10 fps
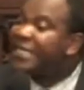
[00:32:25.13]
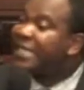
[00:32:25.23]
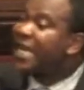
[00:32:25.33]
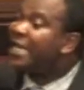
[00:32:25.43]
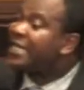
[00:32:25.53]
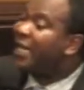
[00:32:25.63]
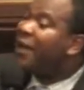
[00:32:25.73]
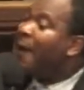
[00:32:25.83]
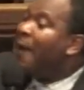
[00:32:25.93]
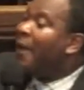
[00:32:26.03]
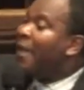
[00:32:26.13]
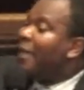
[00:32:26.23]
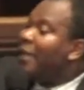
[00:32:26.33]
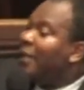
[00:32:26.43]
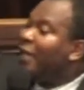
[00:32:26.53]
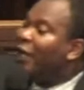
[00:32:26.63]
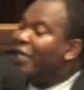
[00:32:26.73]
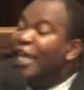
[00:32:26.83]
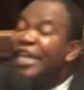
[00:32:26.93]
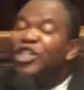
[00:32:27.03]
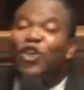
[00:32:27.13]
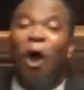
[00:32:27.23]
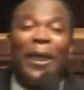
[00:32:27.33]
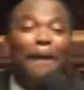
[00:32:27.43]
says that he said he saw